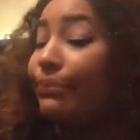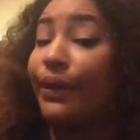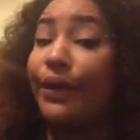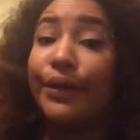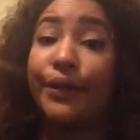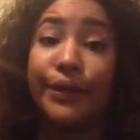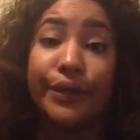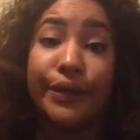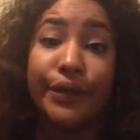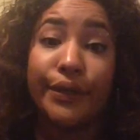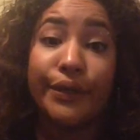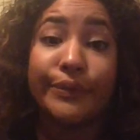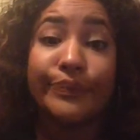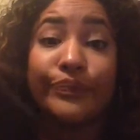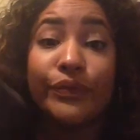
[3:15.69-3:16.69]
But
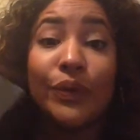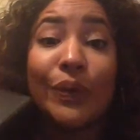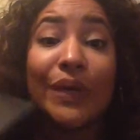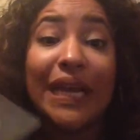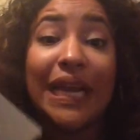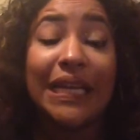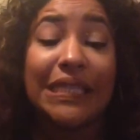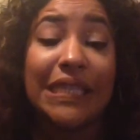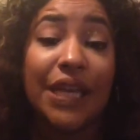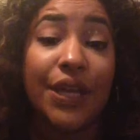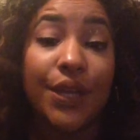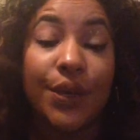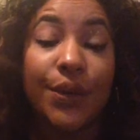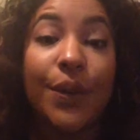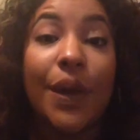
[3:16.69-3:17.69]
girl, when I tell
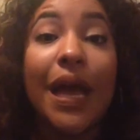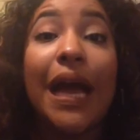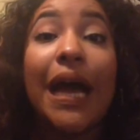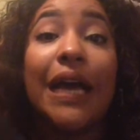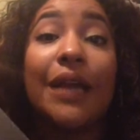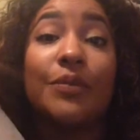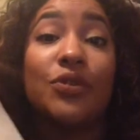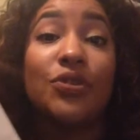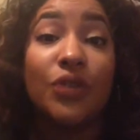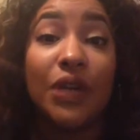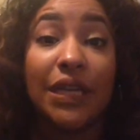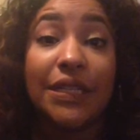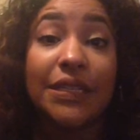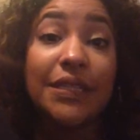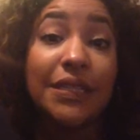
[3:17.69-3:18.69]
you, I am
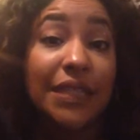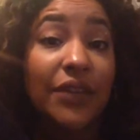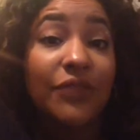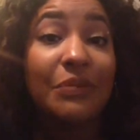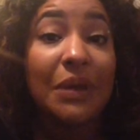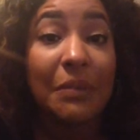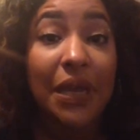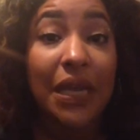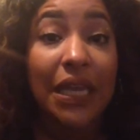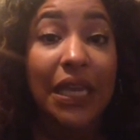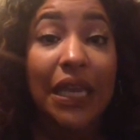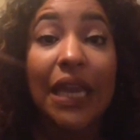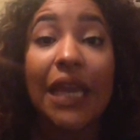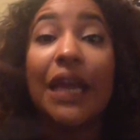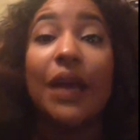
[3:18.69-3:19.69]
trying to save my
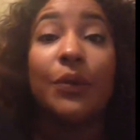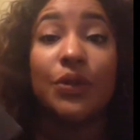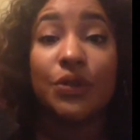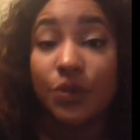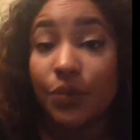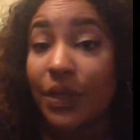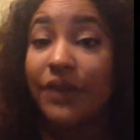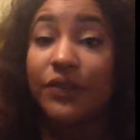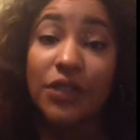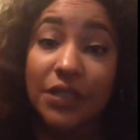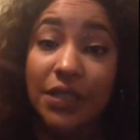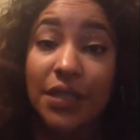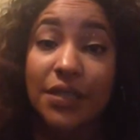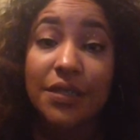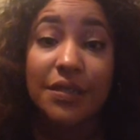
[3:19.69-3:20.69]
money, and I will do whatever it
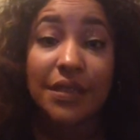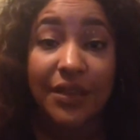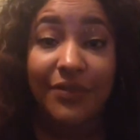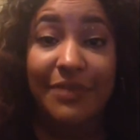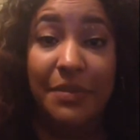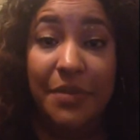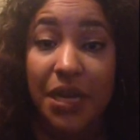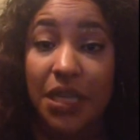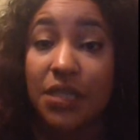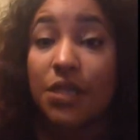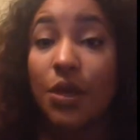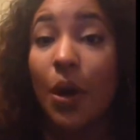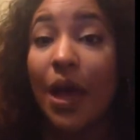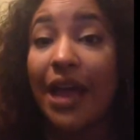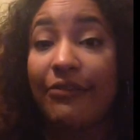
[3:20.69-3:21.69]
takes to save my money.
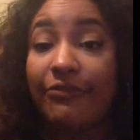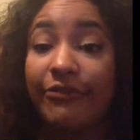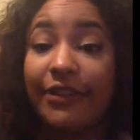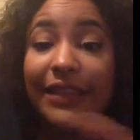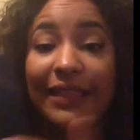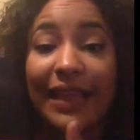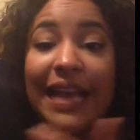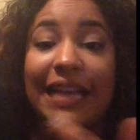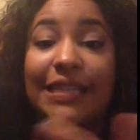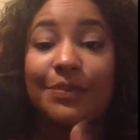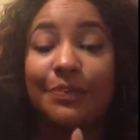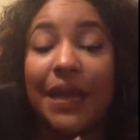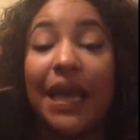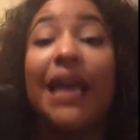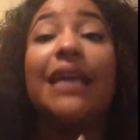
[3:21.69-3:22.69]
So every
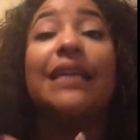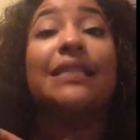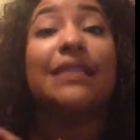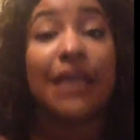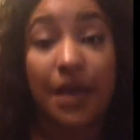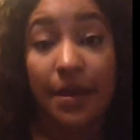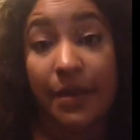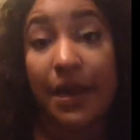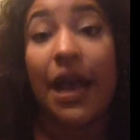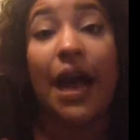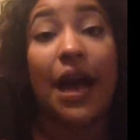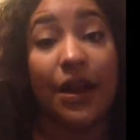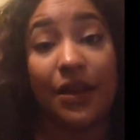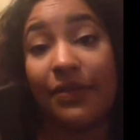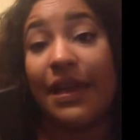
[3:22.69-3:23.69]
last bit is coming
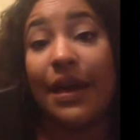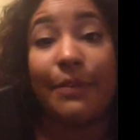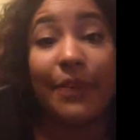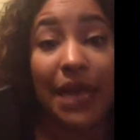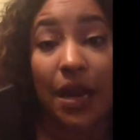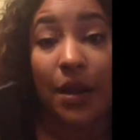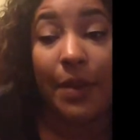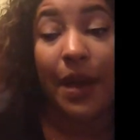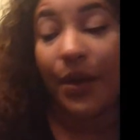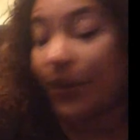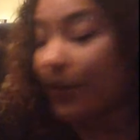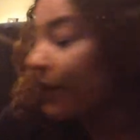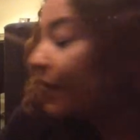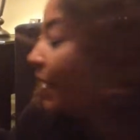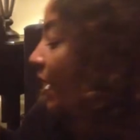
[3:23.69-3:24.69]
out of that banana
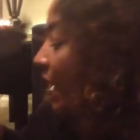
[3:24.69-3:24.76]
powder.